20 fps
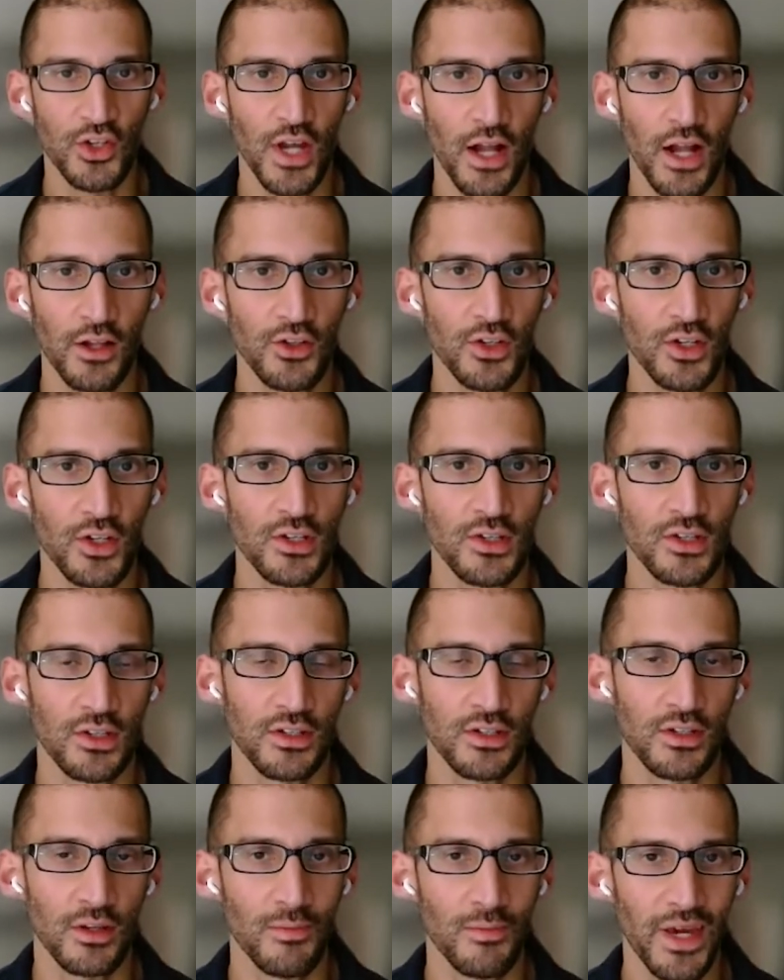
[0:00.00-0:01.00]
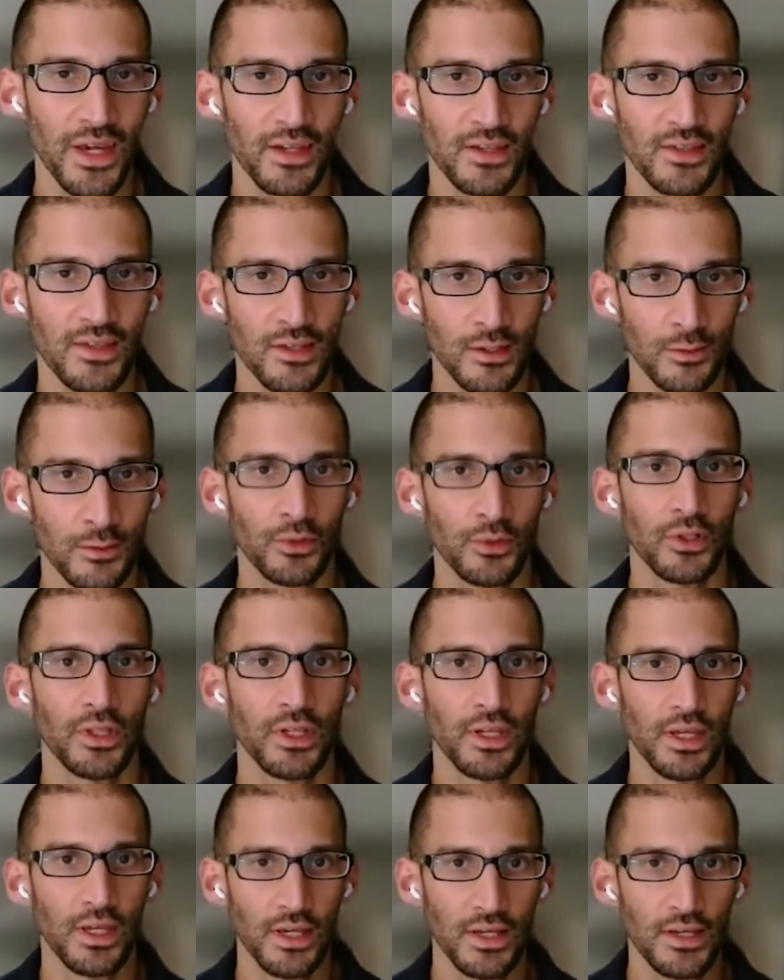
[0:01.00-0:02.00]
challenges and to make it simple
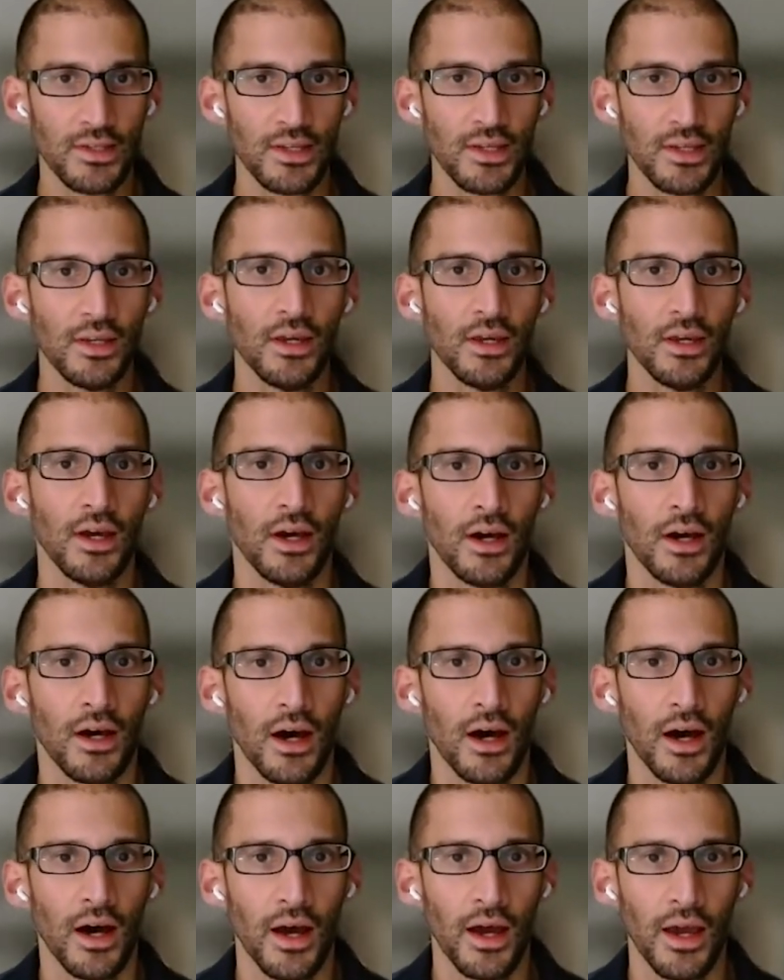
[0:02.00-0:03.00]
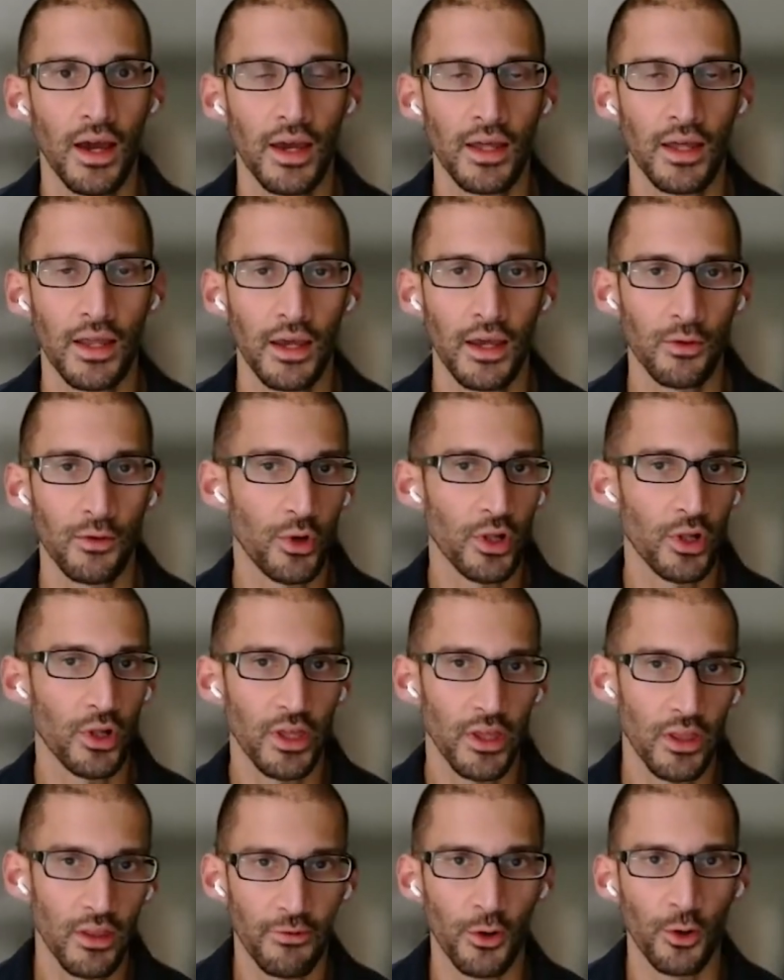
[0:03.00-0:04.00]
and easy, and
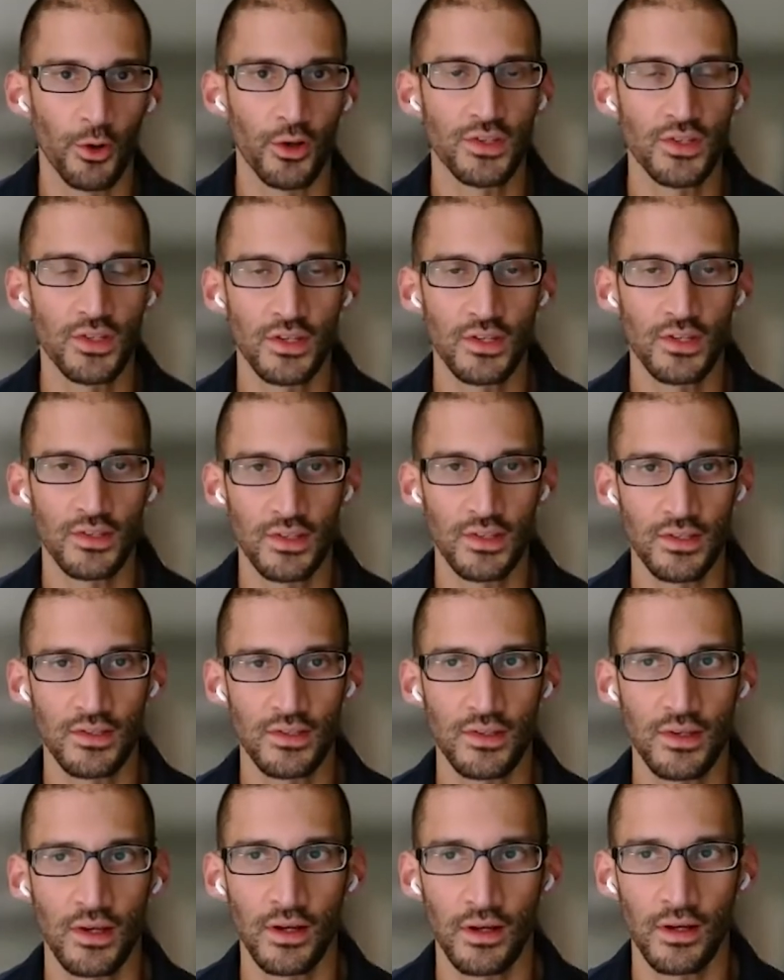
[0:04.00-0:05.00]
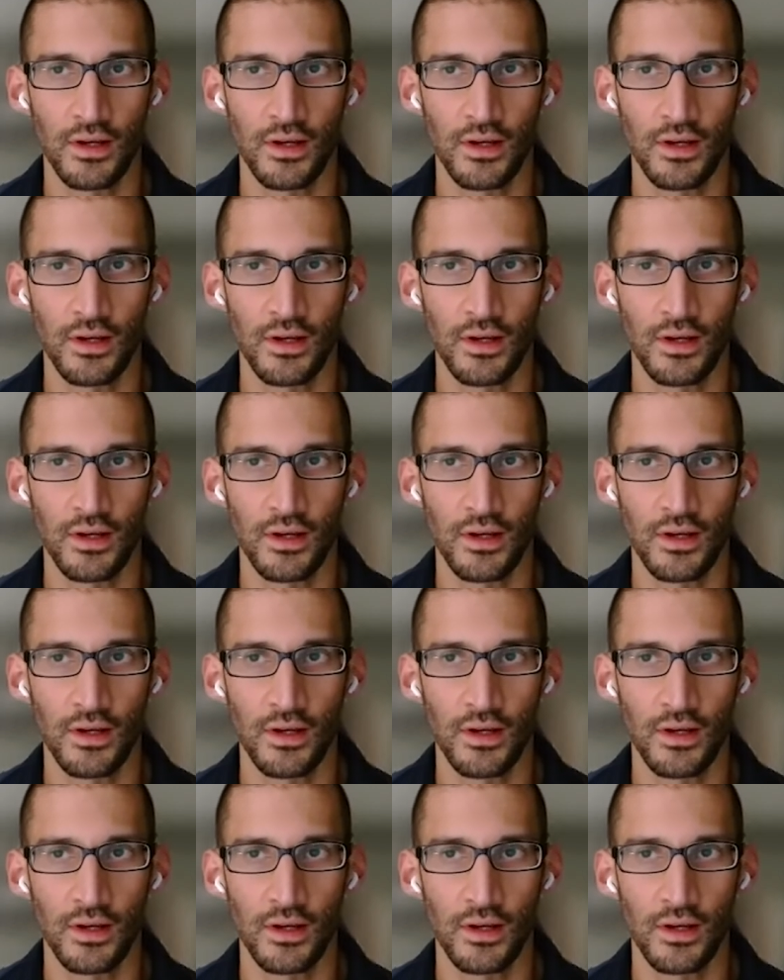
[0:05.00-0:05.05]
really the focus is this